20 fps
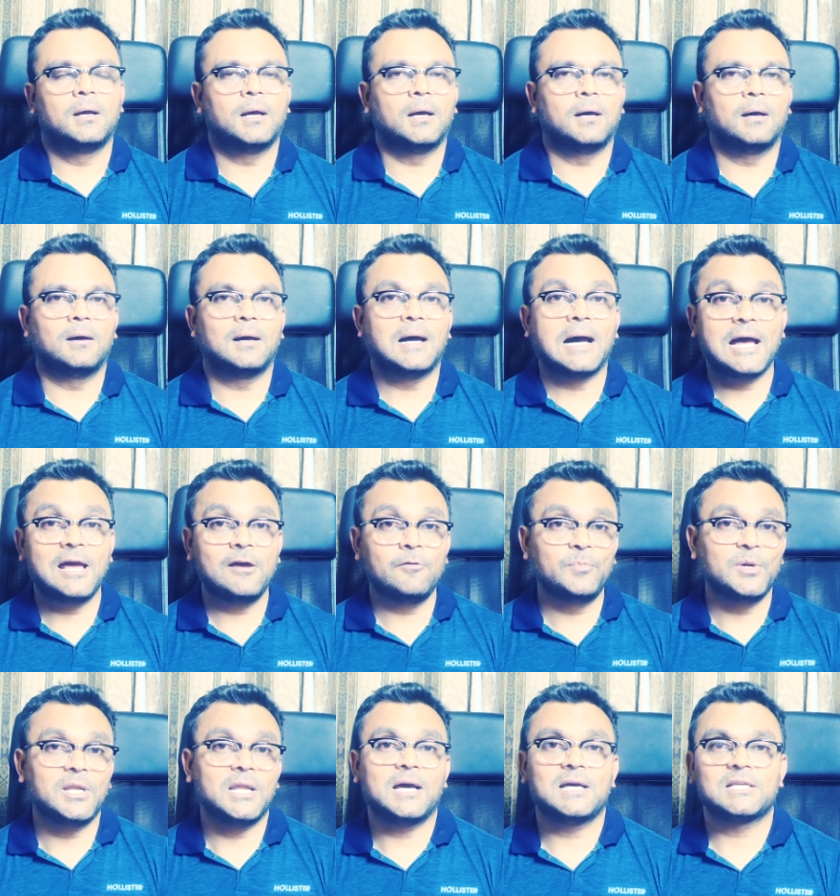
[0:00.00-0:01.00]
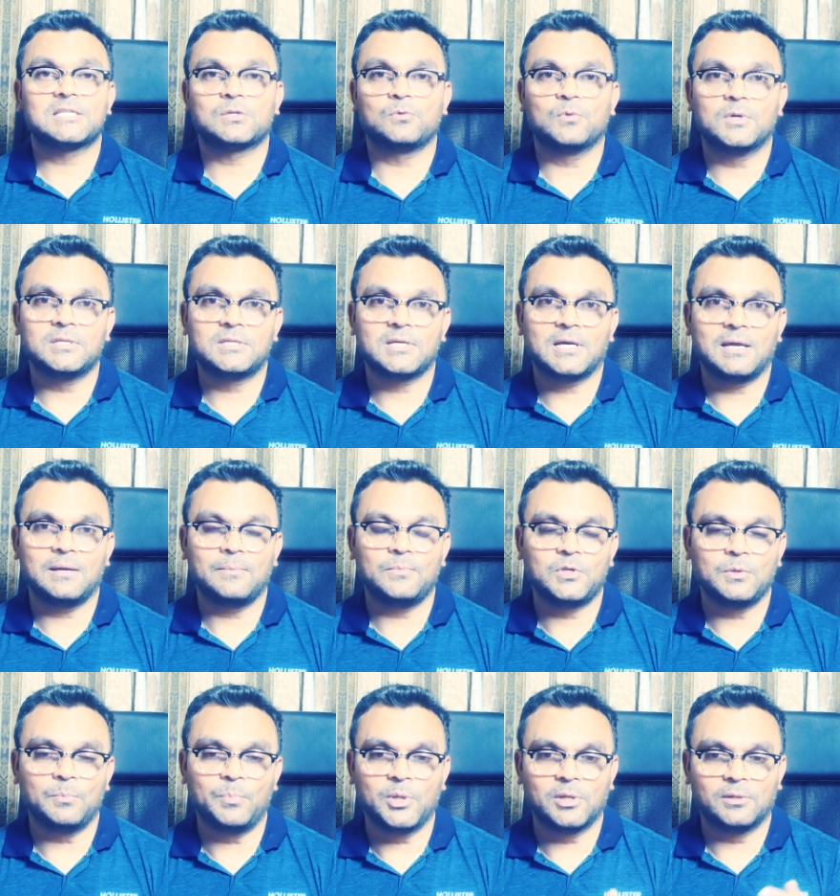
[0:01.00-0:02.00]
Uh, I have been asked one time
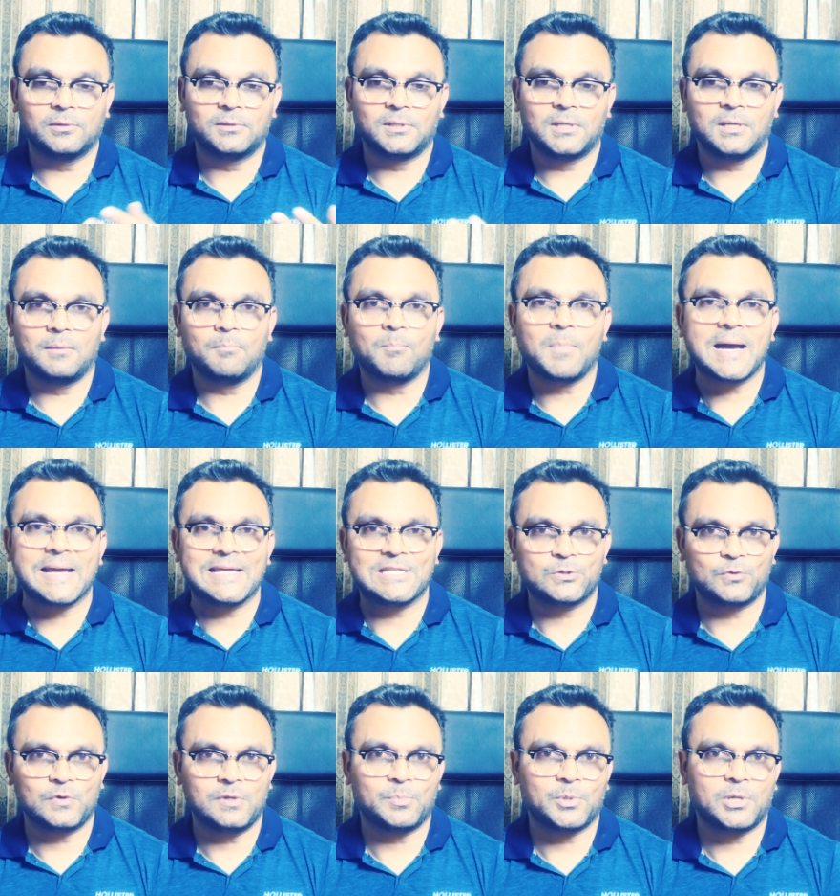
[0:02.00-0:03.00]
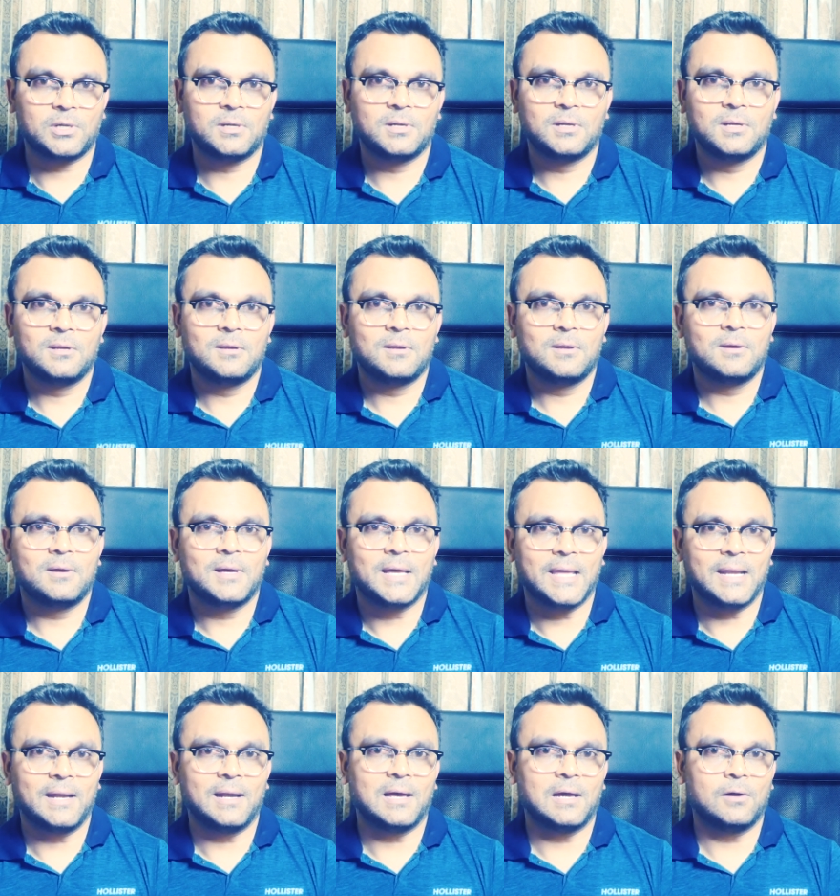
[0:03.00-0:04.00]
to build Minesweeper
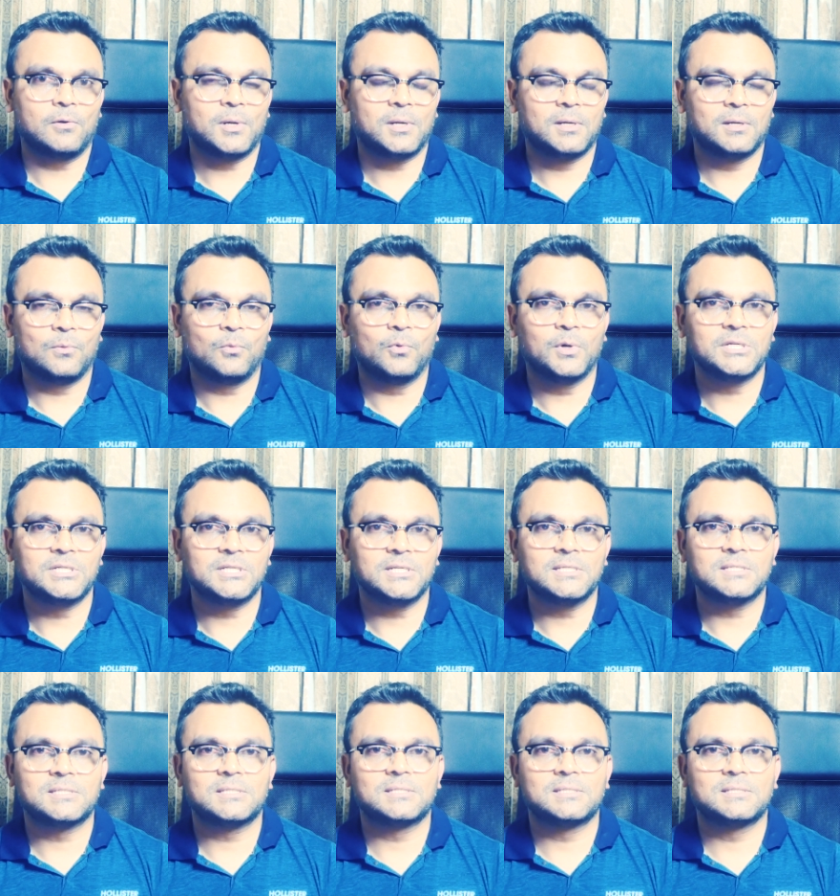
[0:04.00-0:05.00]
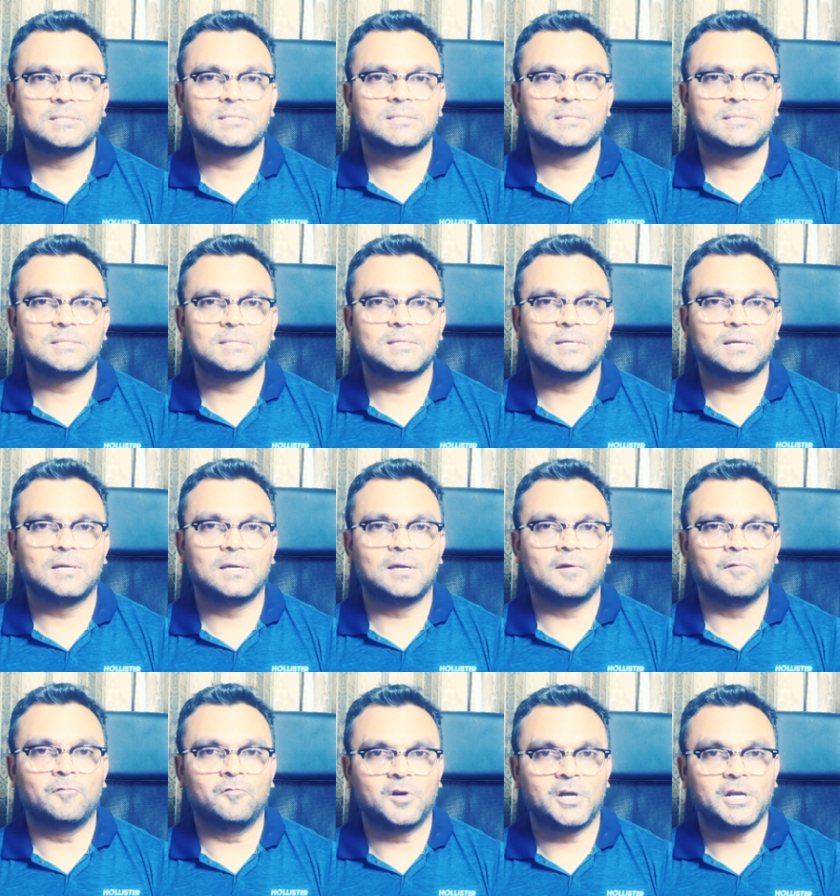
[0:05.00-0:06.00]
in an hour, which is
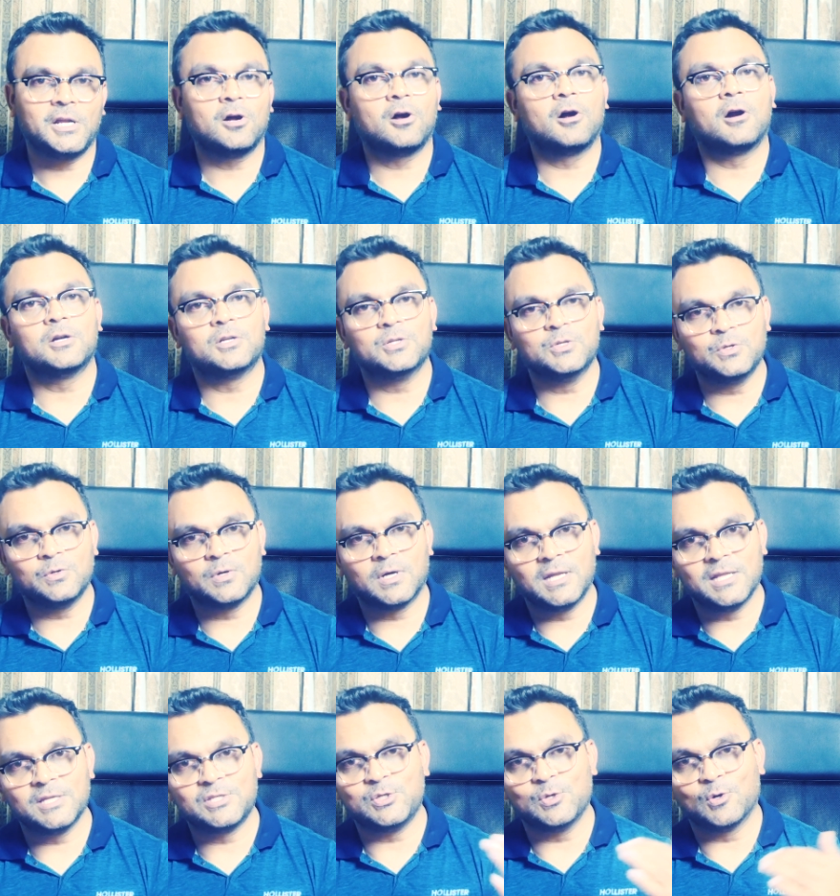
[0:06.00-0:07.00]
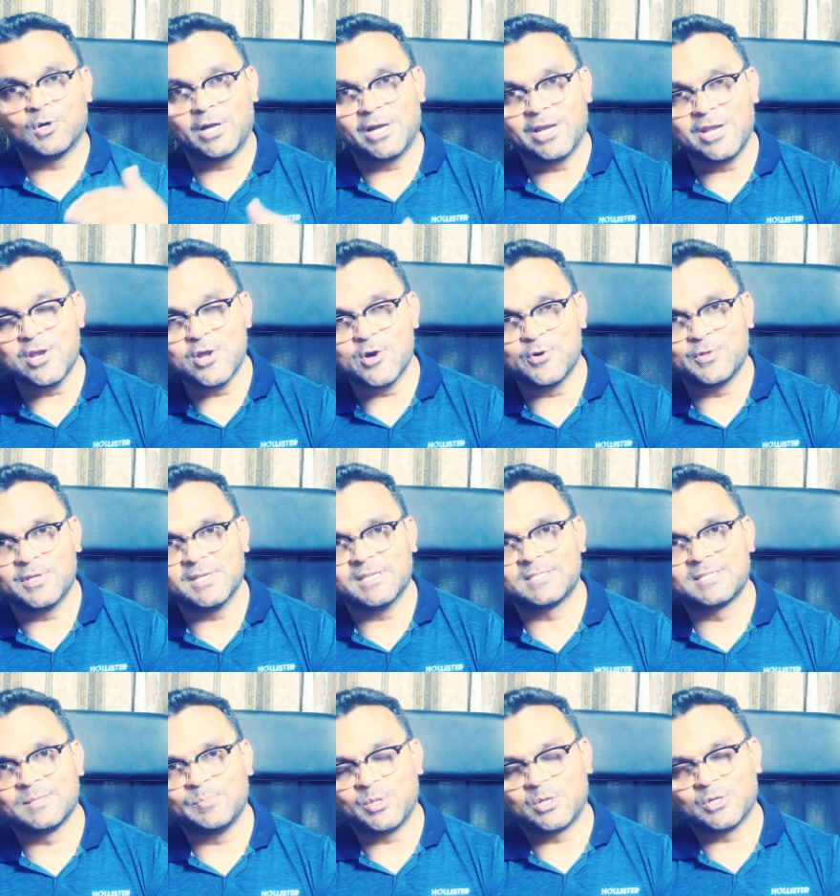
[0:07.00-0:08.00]
very hard to do unless you already know
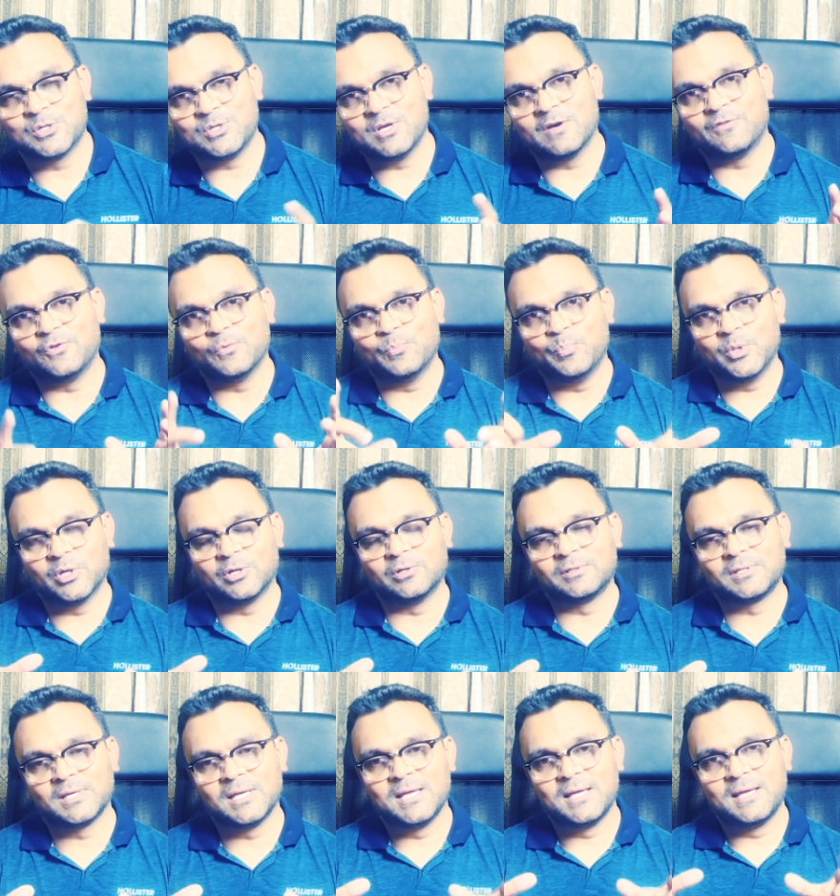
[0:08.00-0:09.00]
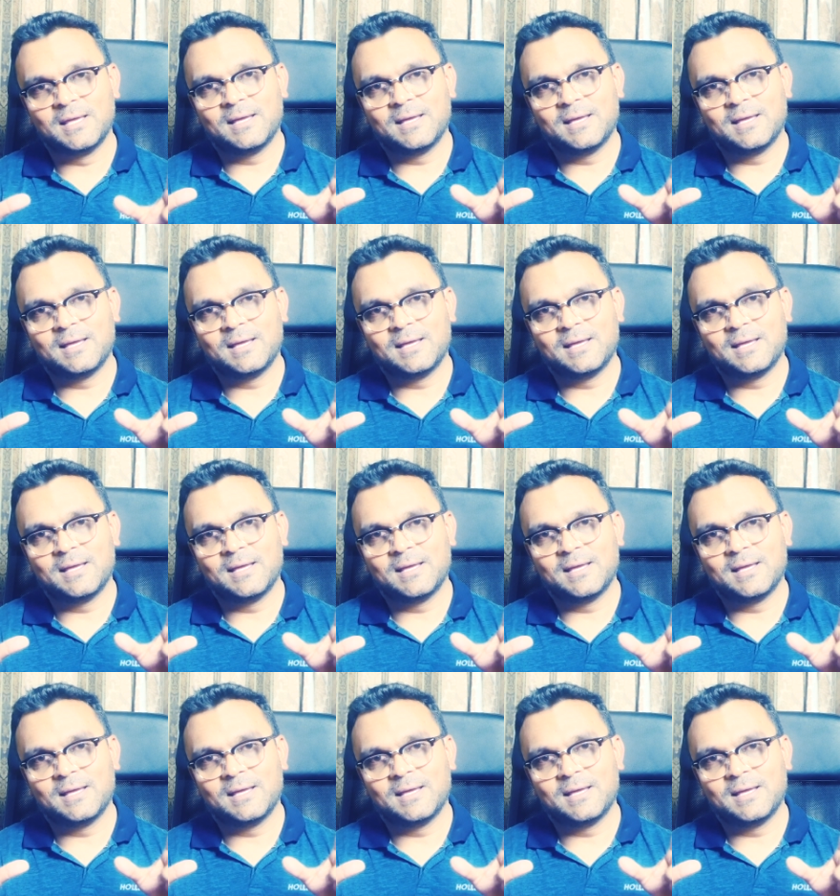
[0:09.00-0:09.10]
this, because you have to build